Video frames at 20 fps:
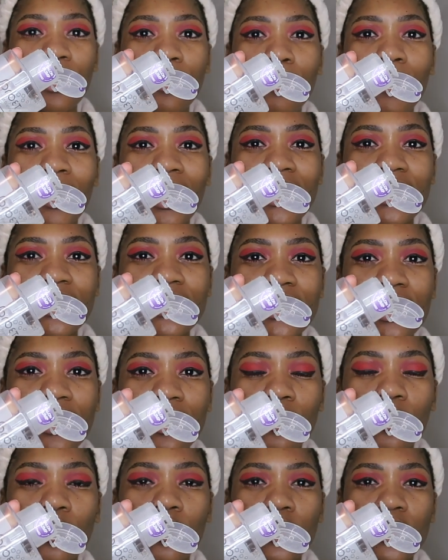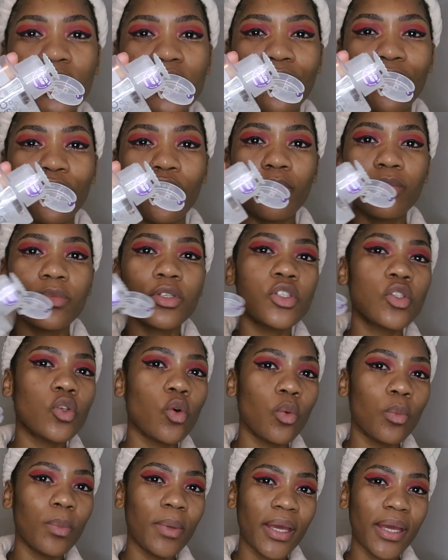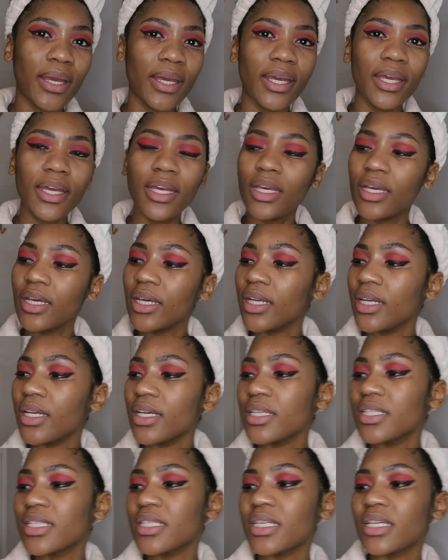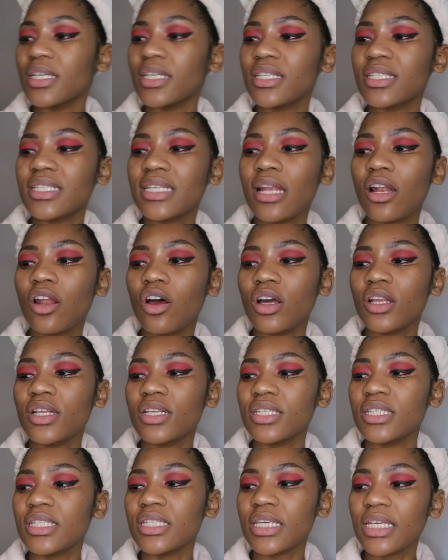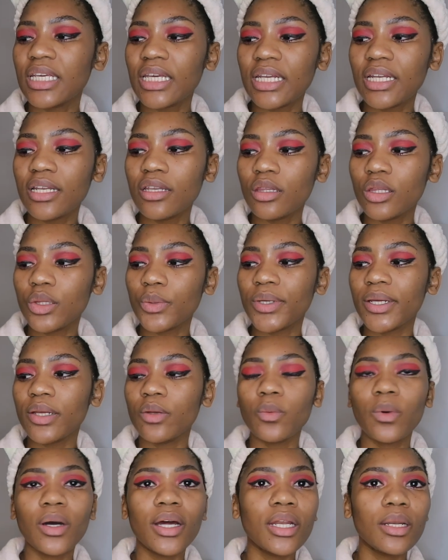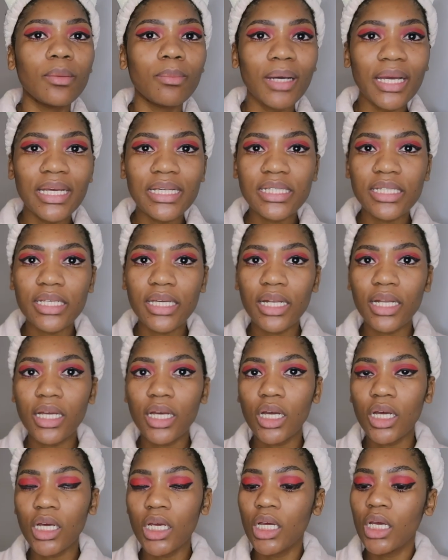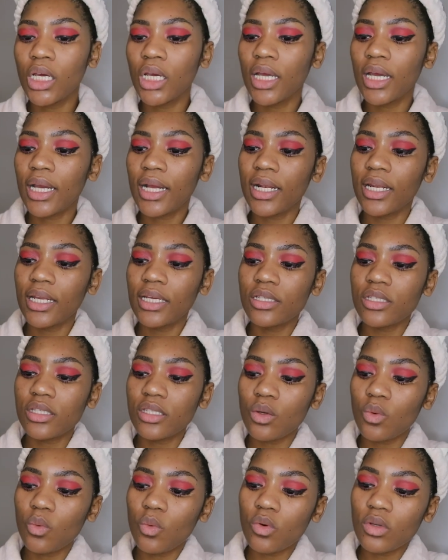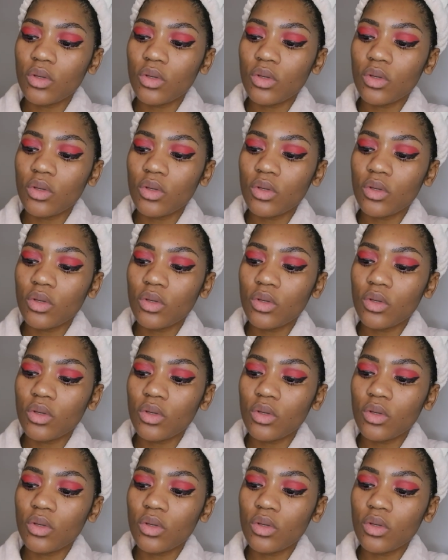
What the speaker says: micellar water from Sorbet. It is the Salon Skin 3-in-1 micellar cleansing